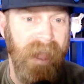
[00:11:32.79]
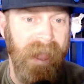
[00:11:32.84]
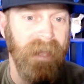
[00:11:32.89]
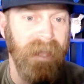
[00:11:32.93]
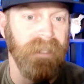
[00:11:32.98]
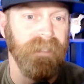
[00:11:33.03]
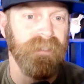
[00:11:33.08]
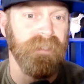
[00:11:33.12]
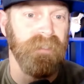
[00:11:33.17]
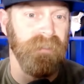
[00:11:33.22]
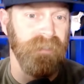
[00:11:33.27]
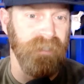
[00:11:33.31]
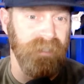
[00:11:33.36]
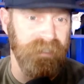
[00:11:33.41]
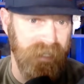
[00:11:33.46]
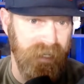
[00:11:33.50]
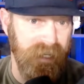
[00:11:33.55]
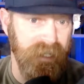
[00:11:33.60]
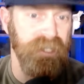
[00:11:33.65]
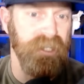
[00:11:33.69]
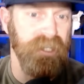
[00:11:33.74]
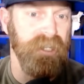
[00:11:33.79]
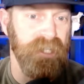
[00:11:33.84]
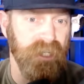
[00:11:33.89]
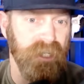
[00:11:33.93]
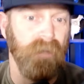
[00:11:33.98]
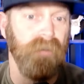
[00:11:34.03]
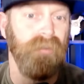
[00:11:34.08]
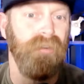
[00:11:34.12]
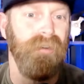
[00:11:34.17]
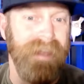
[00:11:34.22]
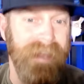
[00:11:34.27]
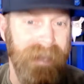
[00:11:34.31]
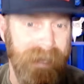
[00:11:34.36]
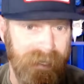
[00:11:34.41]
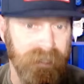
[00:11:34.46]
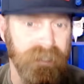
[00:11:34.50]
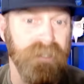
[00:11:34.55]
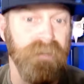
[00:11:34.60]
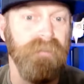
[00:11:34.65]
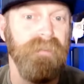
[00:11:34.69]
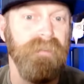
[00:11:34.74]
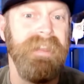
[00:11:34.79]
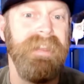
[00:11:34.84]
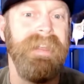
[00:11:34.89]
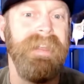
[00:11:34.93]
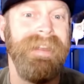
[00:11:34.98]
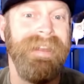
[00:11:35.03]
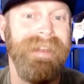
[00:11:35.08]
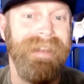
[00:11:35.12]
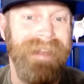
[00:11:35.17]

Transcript: answer to teaching children history